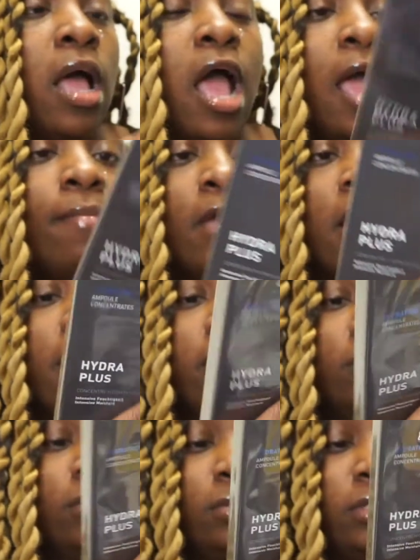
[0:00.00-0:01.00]
I'm not
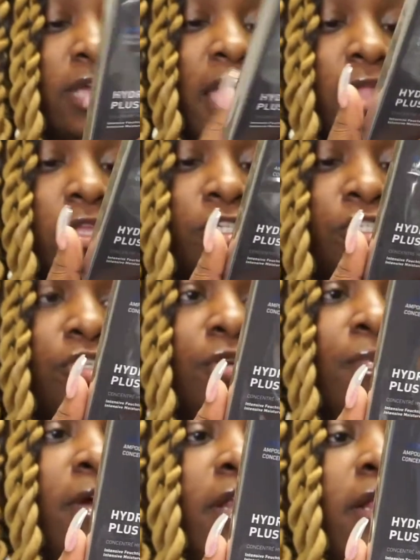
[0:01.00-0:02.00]
exactly sure
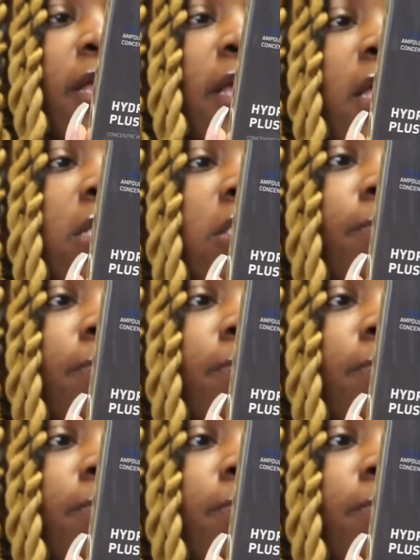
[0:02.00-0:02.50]
what it is,